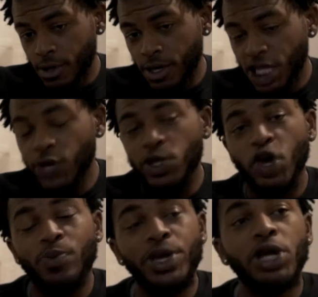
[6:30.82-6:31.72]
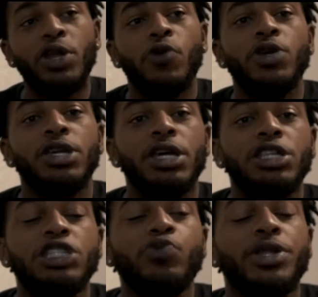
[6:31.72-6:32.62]
she was gonna be there that weekend.
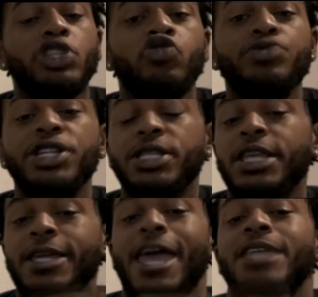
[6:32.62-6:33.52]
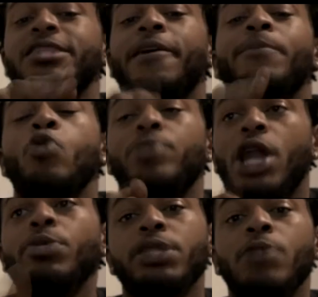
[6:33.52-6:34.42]
She wasn't doing anything at that moment.
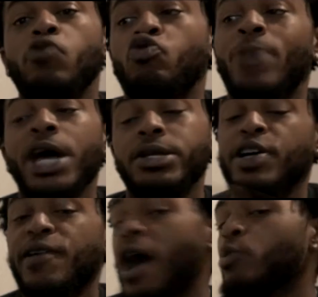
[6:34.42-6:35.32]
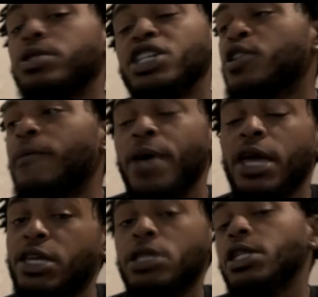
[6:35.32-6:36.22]
I was in my room. I was done
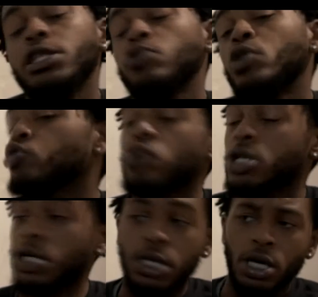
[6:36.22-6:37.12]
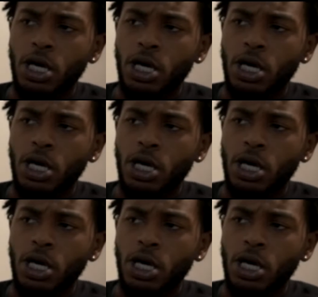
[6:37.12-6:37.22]
unpacking. She said she wasn't doing nothing.